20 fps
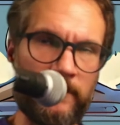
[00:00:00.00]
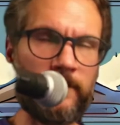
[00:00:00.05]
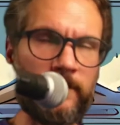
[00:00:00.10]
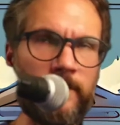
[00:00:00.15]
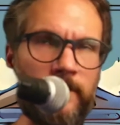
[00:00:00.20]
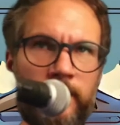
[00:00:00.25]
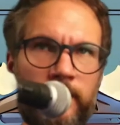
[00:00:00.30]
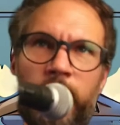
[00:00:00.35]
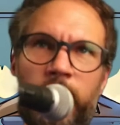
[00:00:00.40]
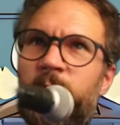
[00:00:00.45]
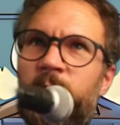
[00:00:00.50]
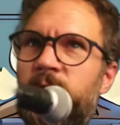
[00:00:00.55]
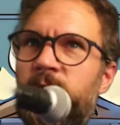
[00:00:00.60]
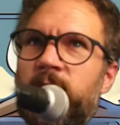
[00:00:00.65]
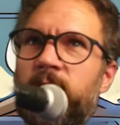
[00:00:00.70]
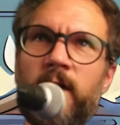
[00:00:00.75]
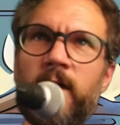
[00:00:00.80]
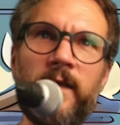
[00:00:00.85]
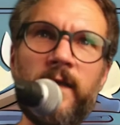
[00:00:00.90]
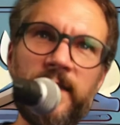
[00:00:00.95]
what would you
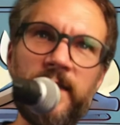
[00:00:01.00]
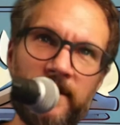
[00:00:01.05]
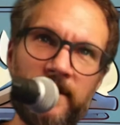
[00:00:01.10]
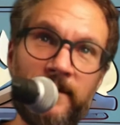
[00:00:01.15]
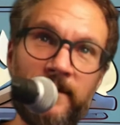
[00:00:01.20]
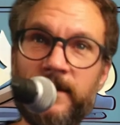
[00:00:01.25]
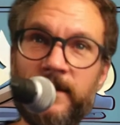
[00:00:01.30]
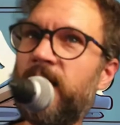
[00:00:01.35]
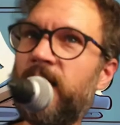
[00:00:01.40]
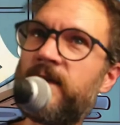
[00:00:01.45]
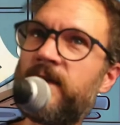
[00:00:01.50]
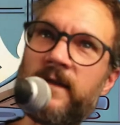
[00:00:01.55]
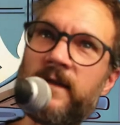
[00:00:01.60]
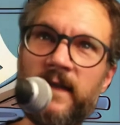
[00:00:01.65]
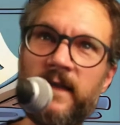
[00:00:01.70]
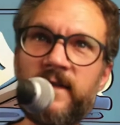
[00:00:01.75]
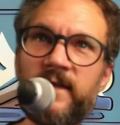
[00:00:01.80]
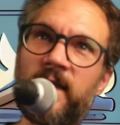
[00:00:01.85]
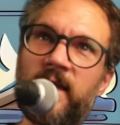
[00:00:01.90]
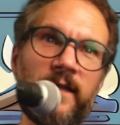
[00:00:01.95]
call it? Den-
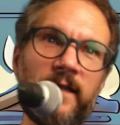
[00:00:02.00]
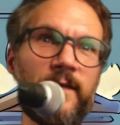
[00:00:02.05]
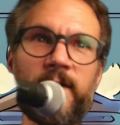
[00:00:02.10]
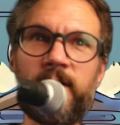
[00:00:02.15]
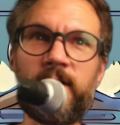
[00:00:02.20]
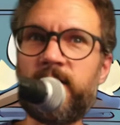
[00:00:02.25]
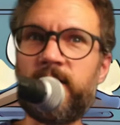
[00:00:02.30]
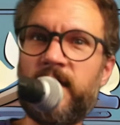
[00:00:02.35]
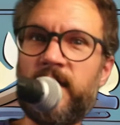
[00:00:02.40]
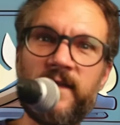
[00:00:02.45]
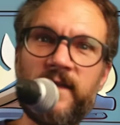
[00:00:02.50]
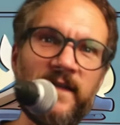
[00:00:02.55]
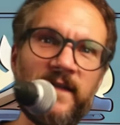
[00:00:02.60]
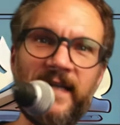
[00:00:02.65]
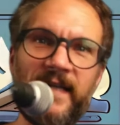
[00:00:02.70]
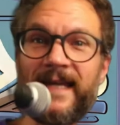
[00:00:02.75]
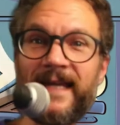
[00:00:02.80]
testicular density